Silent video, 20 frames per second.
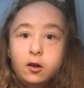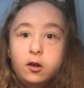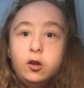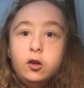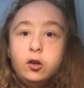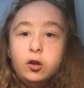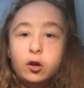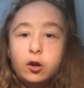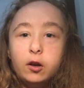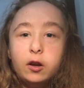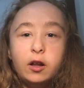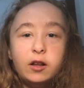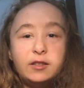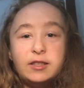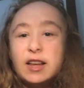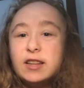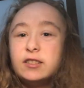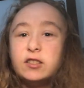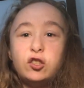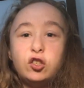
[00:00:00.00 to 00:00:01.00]
You, if
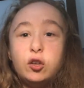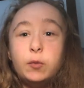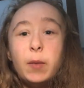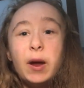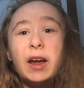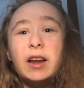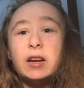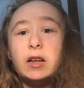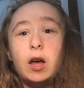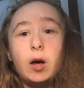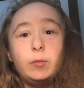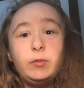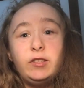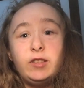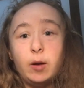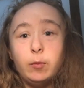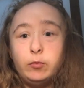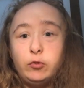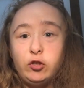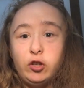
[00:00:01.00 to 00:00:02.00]
that's you're making
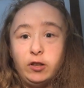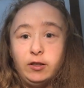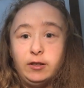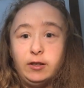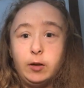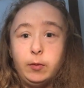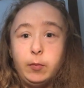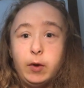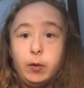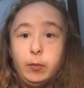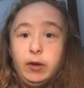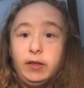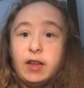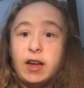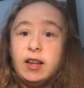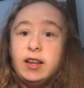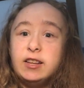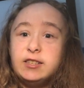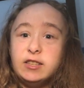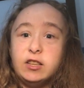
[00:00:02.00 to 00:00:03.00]
assumptions about me
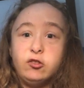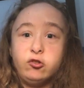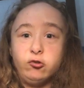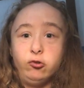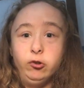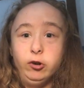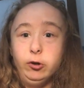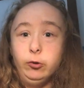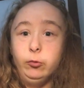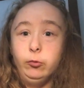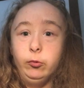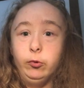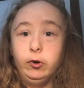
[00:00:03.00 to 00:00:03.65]
that isn't true.